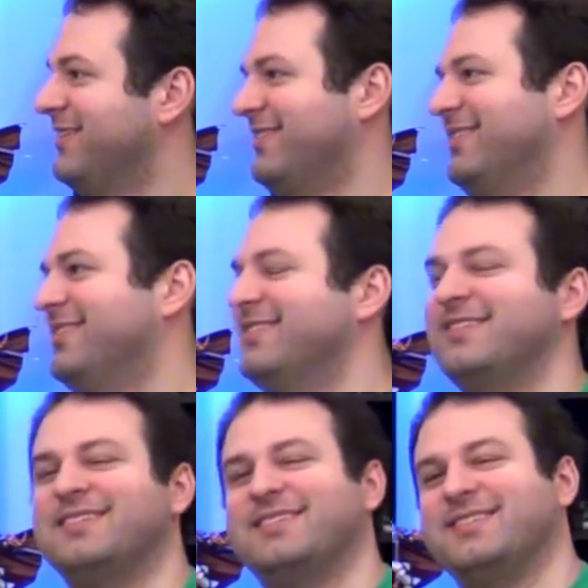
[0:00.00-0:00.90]

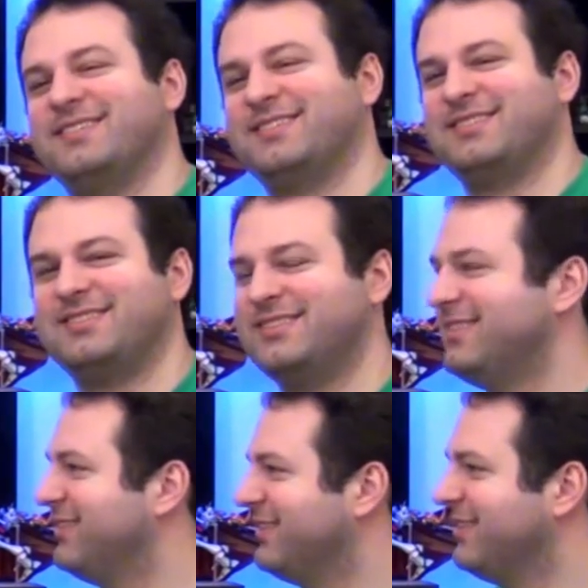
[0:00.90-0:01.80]

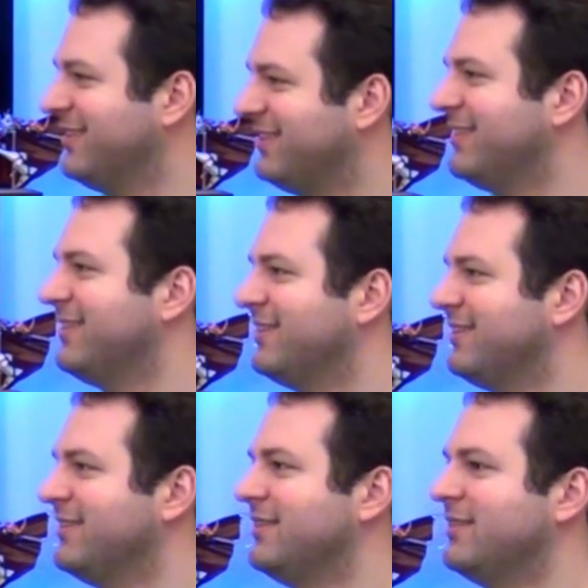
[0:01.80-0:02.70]

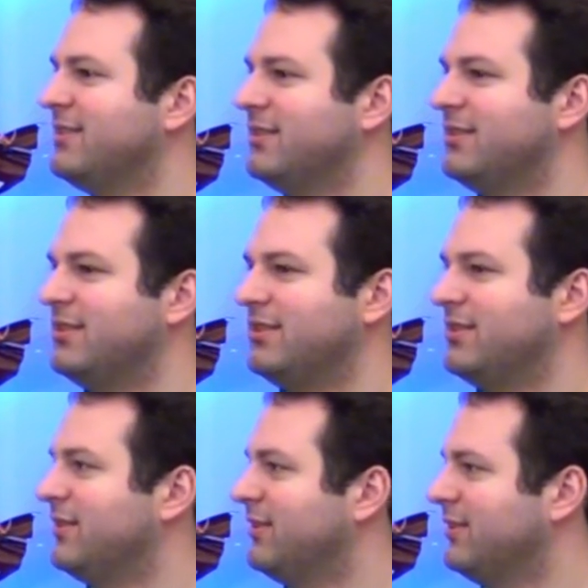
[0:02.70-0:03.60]

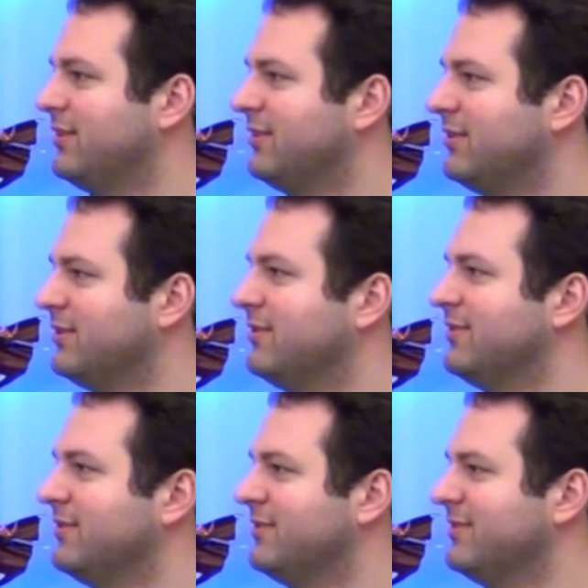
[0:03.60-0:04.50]

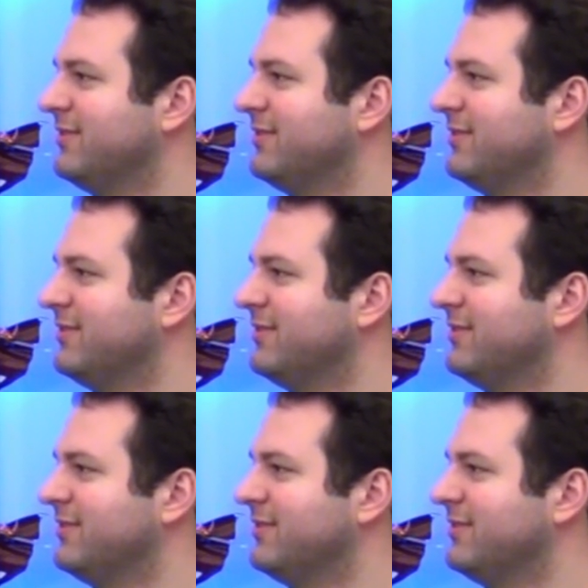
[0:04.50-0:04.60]
(silent)